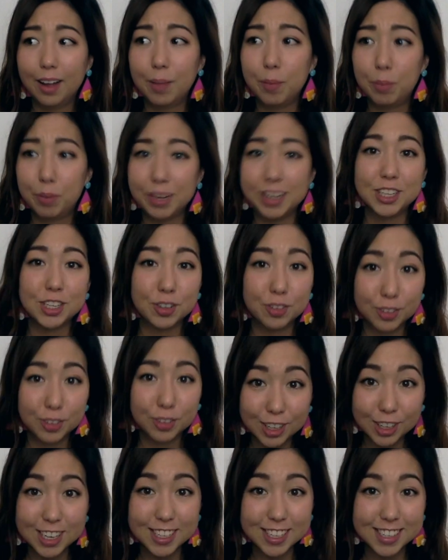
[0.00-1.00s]
bridge
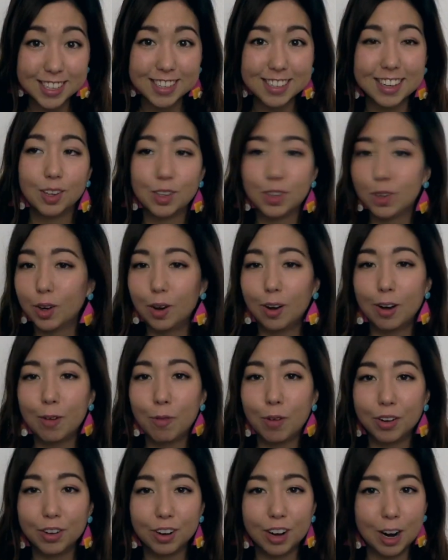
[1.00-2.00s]
first. So I
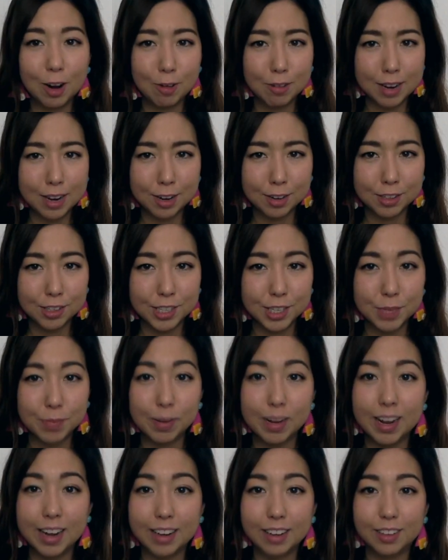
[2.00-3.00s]
wonder how Legoshi's
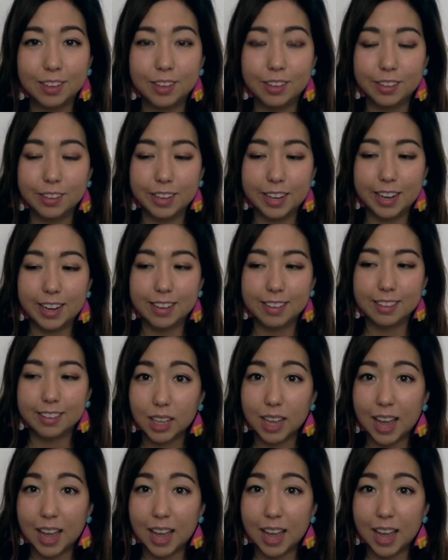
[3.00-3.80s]
planning to do that,